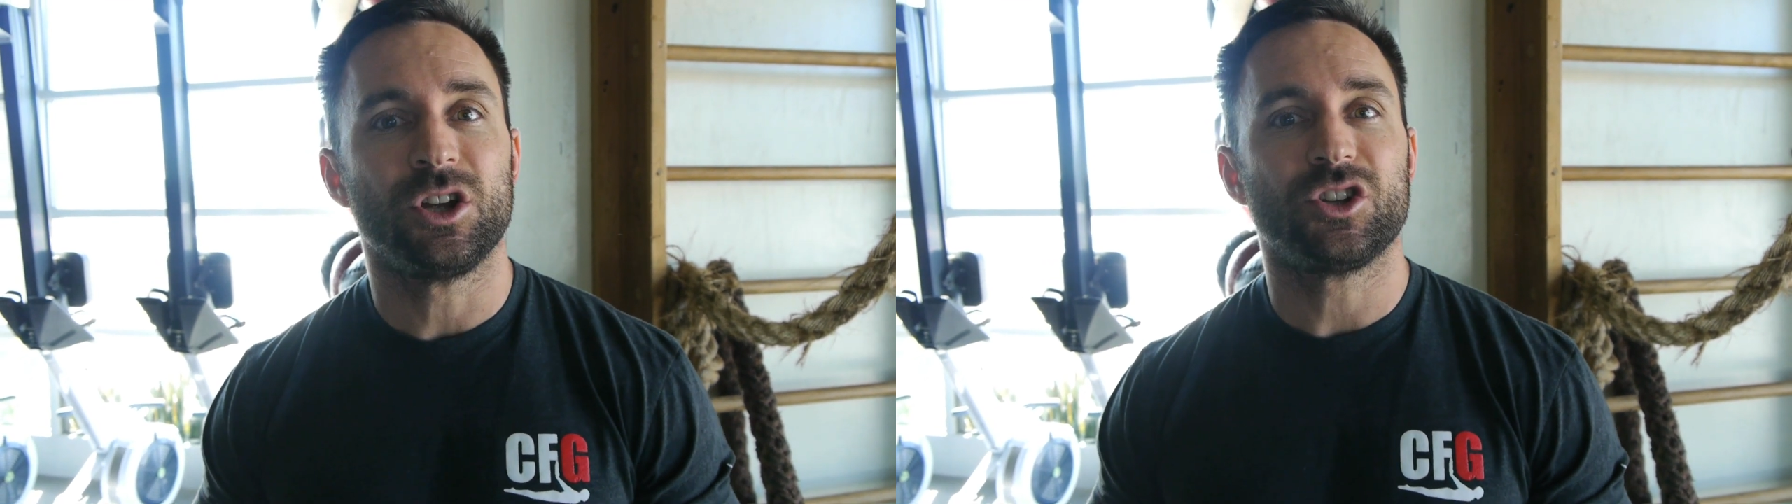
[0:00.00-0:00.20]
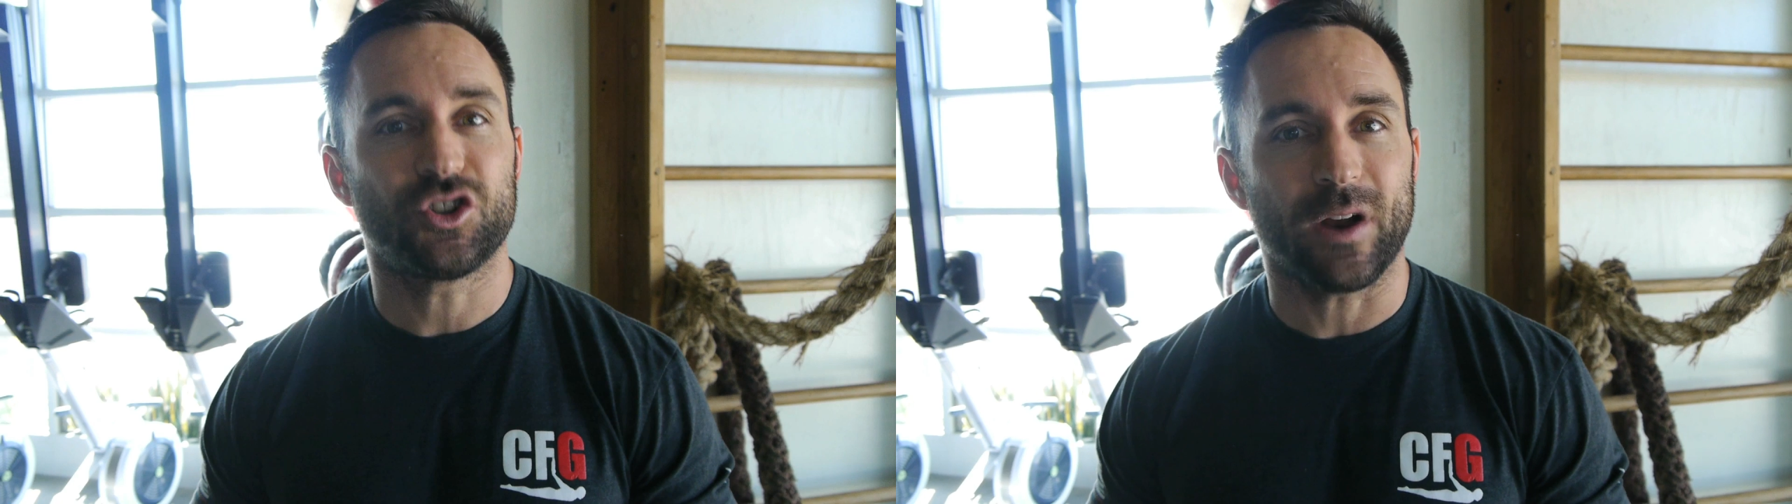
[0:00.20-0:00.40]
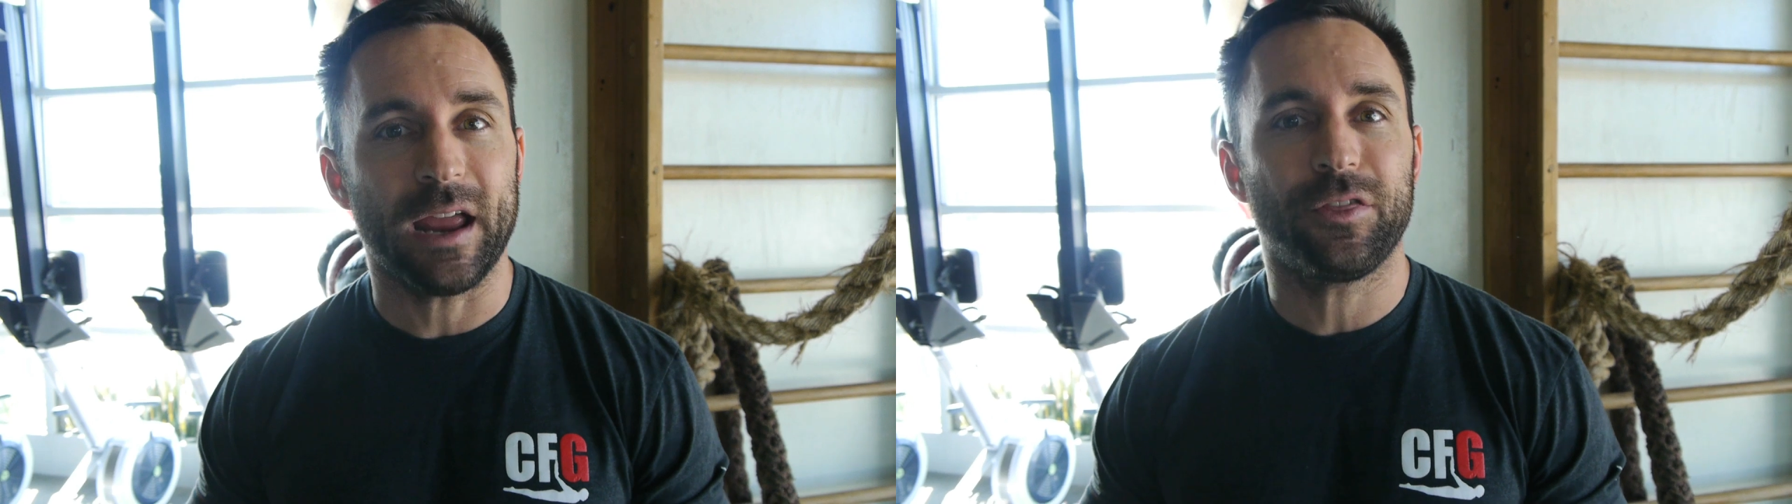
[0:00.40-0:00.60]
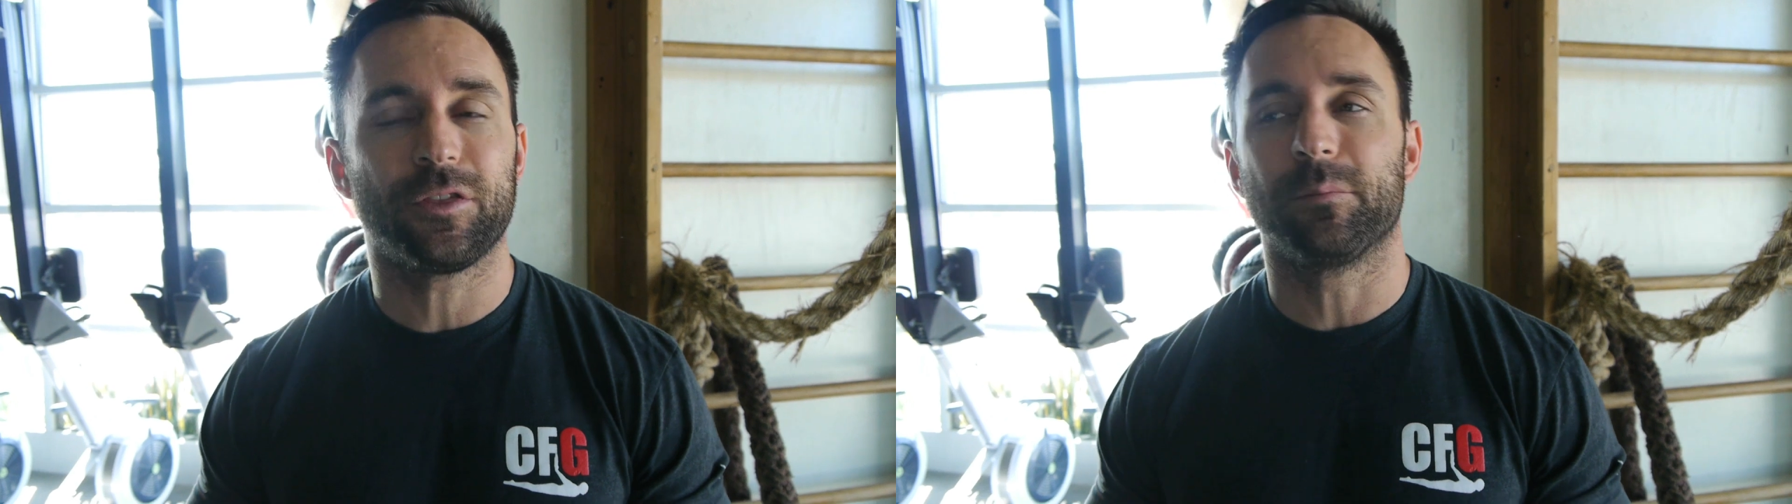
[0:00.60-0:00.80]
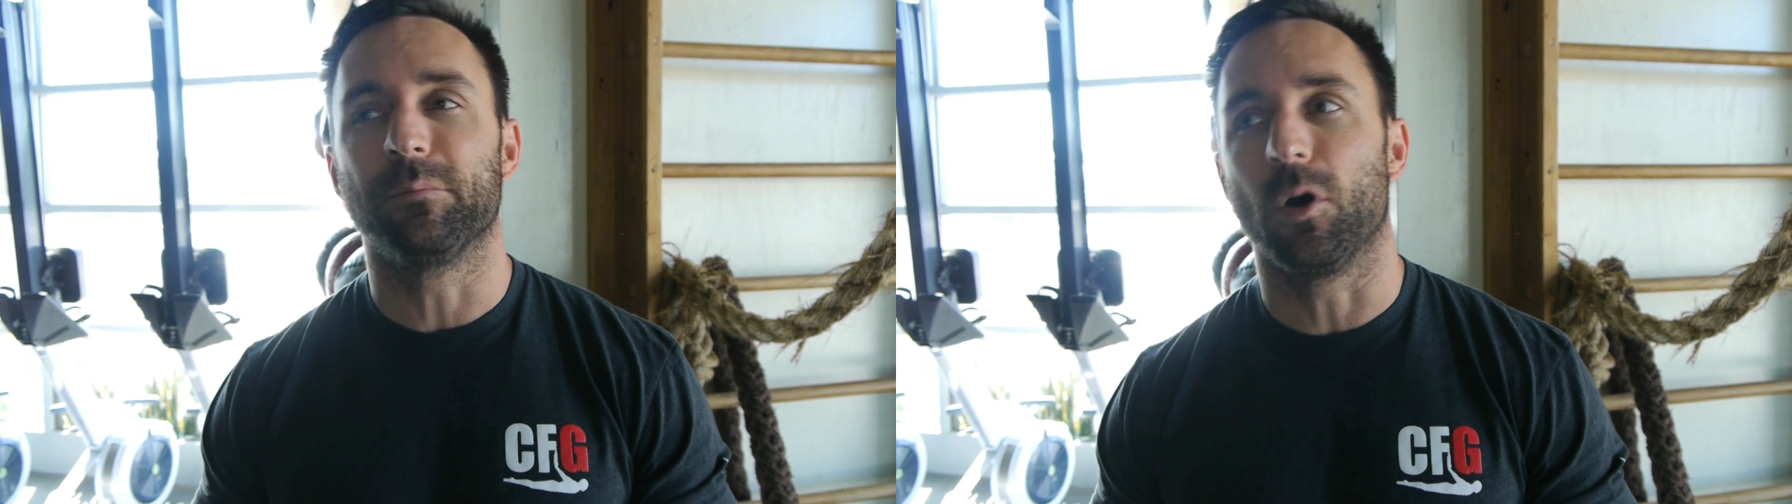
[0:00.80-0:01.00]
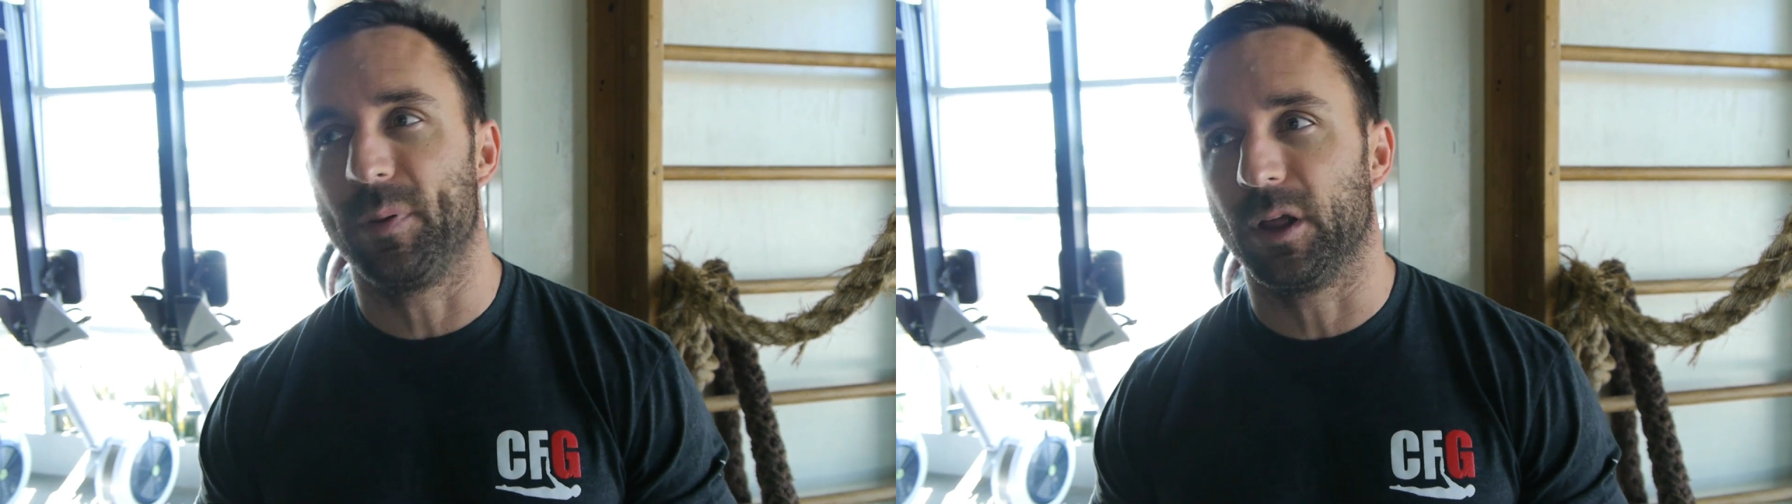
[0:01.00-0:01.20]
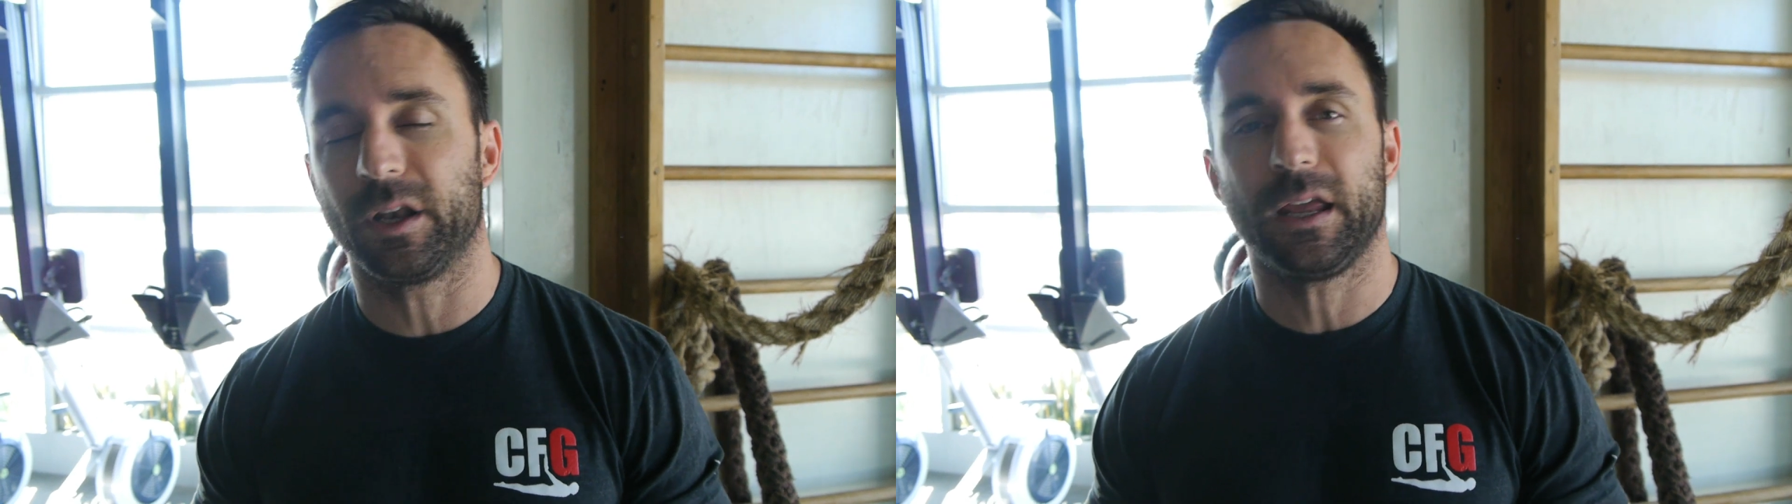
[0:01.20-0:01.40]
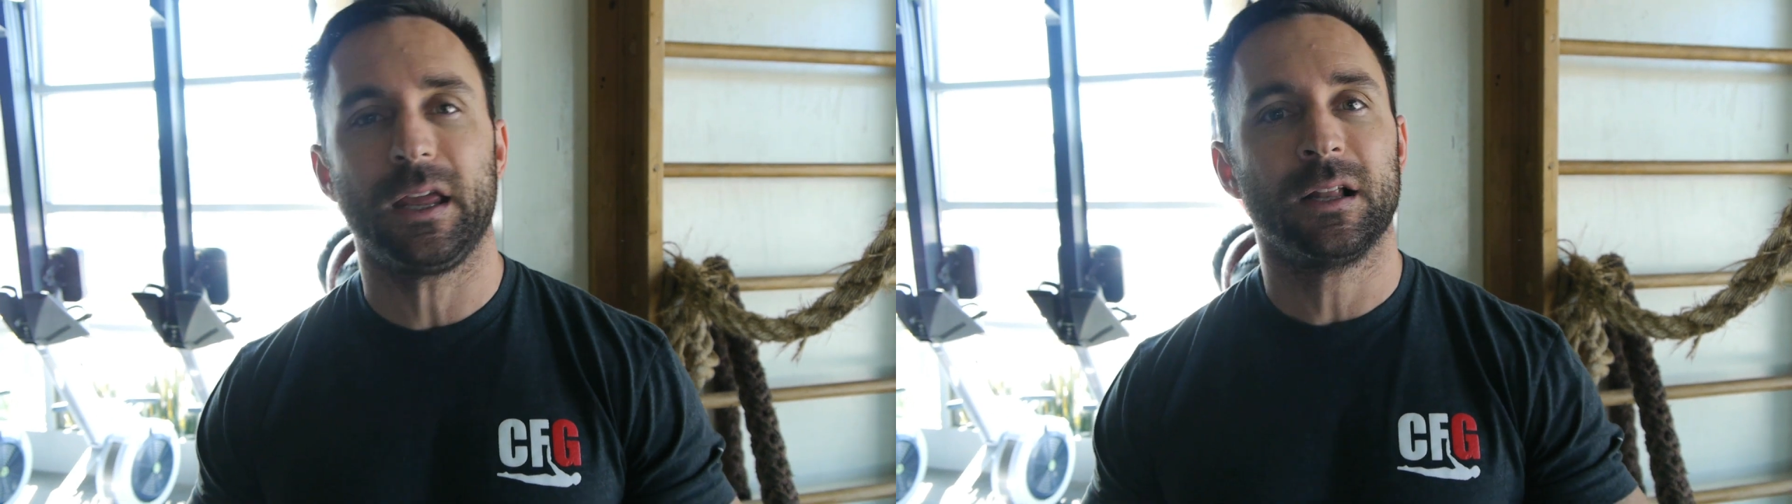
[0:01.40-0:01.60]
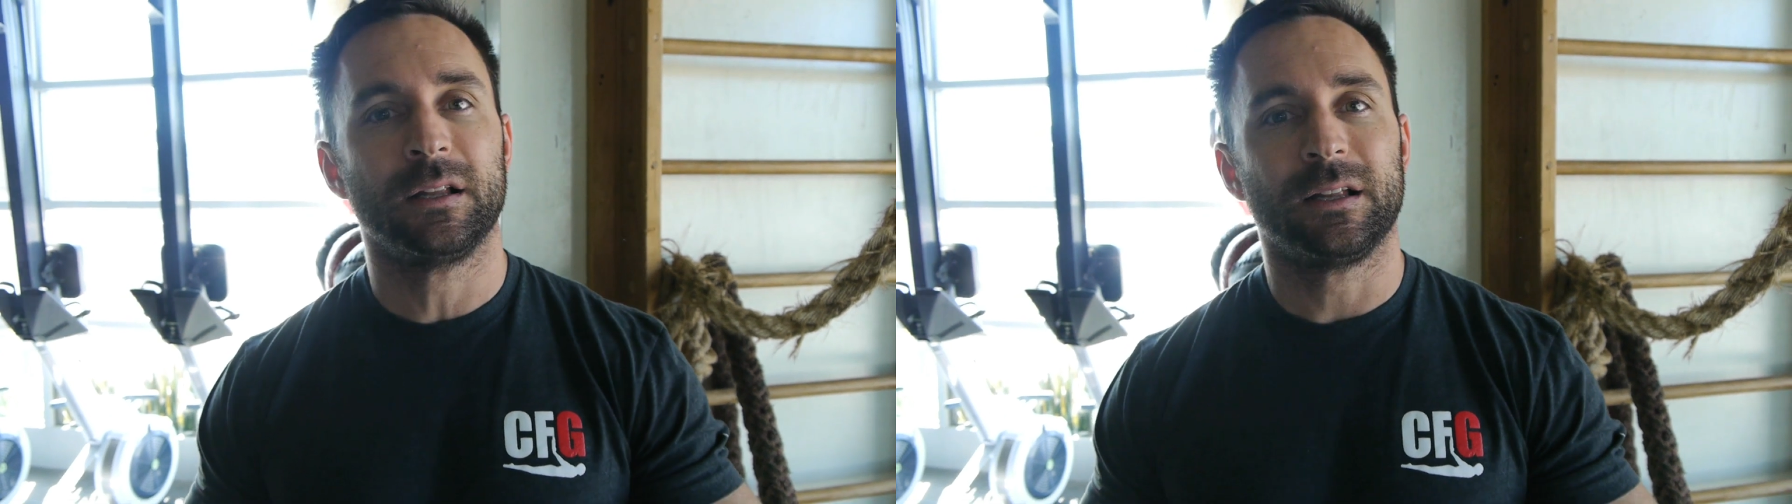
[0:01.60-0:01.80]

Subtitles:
strength, mobility,